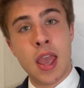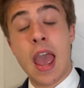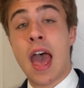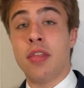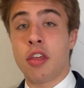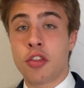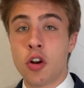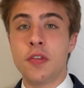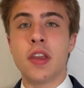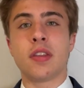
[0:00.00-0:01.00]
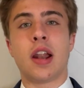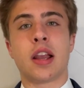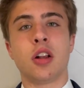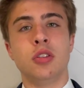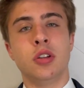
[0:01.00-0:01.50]
And the third thing that I
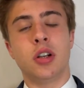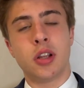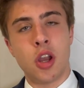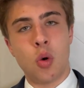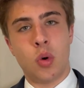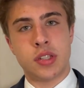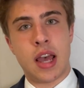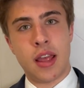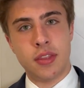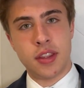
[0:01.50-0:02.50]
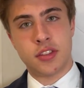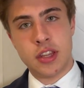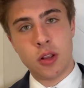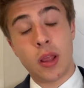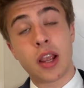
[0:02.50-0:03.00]
concluded was that this
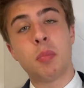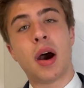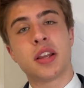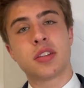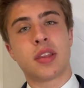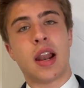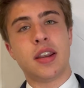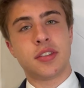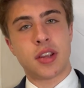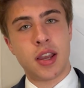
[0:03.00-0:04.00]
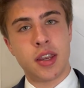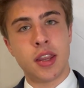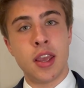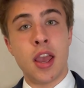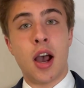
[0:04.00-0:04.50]
zeolite composite that I designed
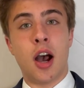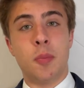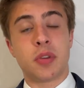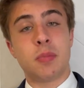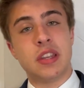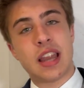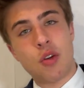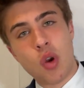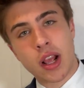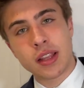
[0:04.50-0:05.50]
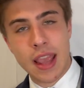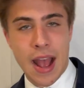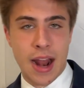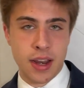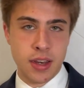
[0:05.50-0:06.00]
can be directly
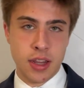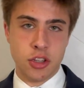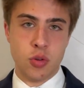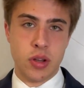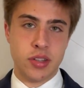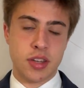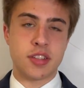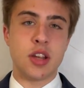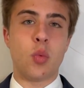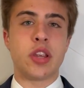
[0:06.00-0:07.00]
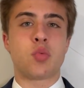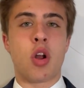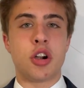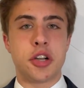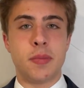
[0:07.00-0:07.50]
added into existing
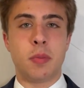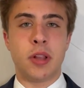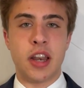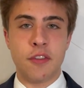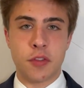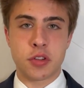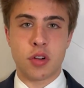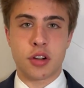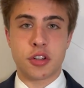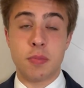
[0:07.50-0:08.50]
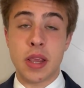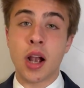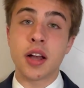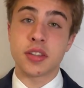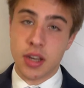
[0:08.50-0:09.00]
wastewater treatment plant infrastructure.
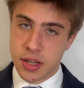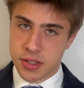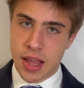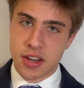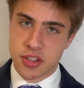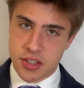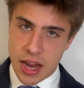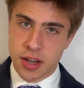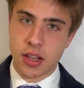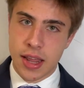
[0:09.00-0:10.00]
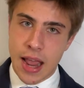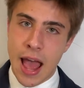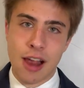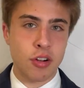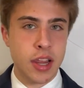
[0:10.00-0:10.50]
Because it is that sand-like
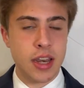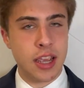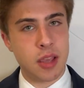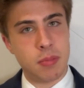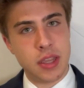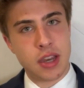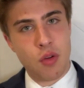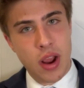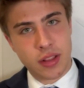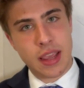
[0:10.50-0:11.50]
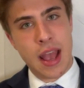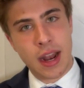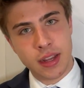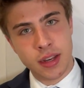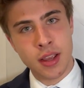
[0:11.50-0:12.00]
aggregate, it can be directly added,